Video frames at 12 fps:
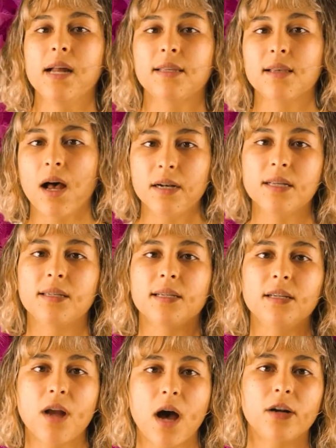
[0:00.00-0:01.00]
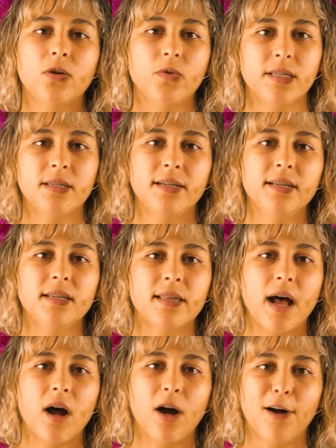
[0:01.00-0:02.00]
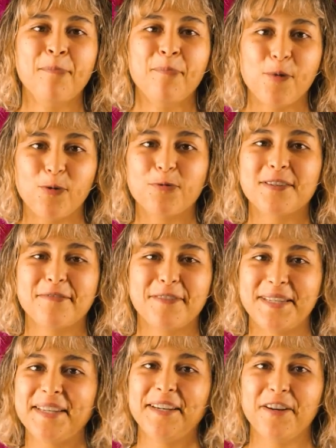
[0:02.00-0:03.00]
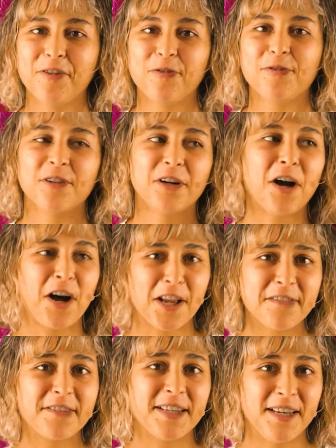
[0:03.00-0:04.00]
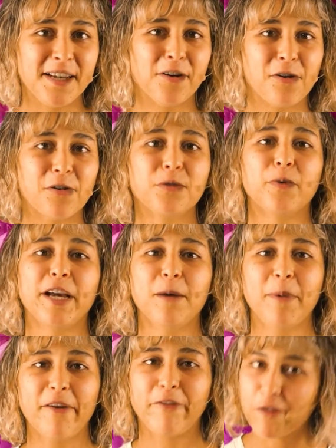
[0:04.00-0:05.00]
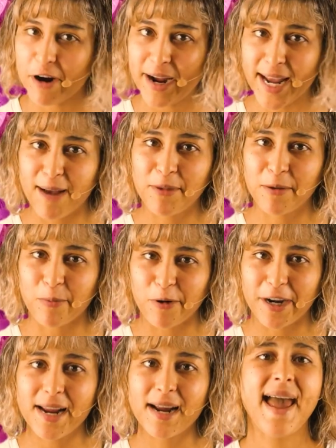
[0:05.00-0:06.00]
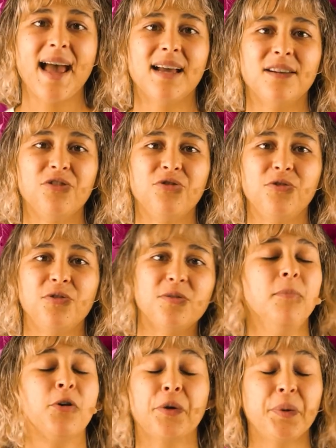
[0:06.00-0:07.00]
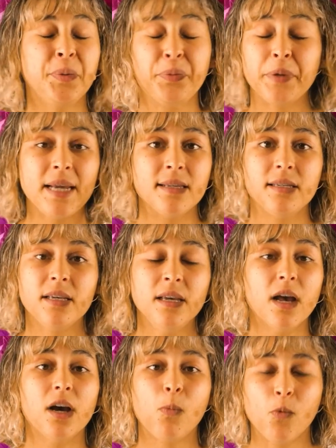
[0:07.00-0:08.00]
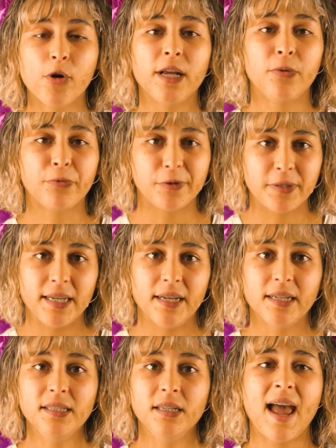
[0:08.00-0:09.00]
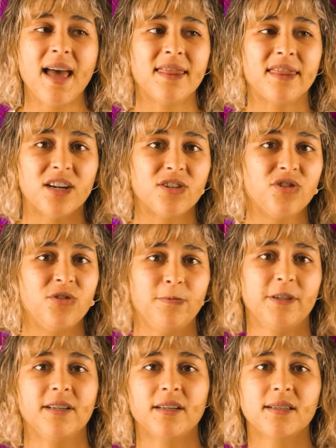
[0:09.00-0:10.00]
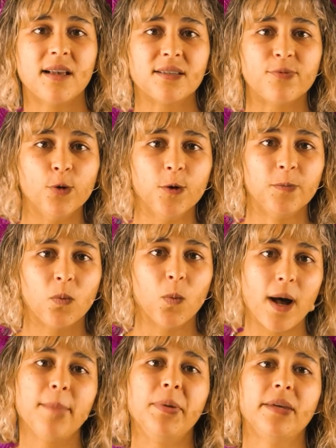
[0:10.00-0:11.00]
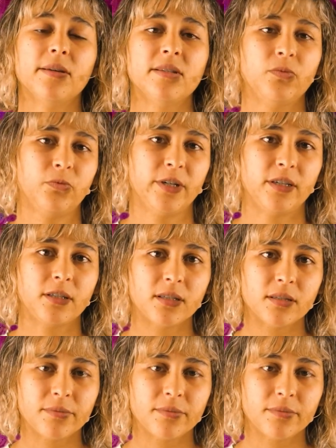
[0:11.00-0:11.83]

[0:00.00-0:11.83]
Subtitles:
It's honestly not a coincidence that most CEOs or all of CEOs wake up at 4 a.m. in the morning and do some crazy morning routine, and they're super successful. Why? Because it works.